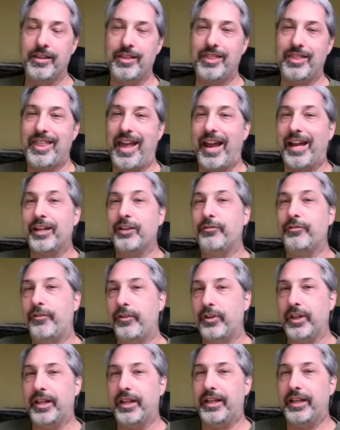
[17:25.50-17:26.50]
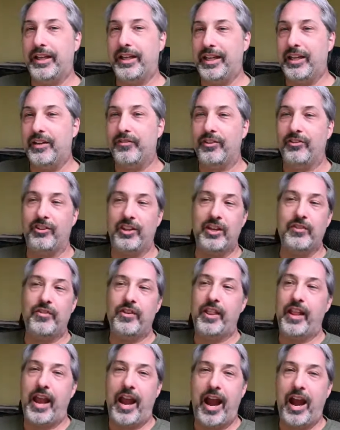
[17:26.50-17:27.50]
Thankfully, even
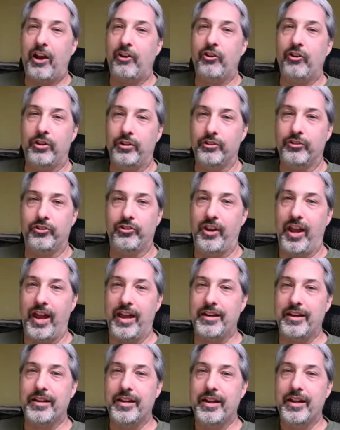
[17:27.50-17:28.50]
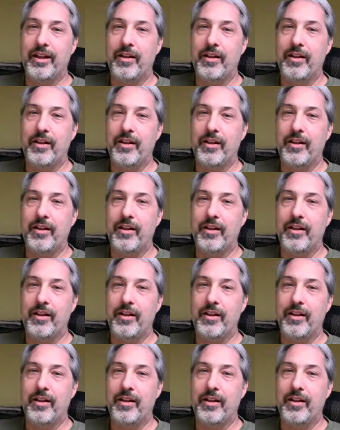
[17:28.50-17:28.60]
the Herald said,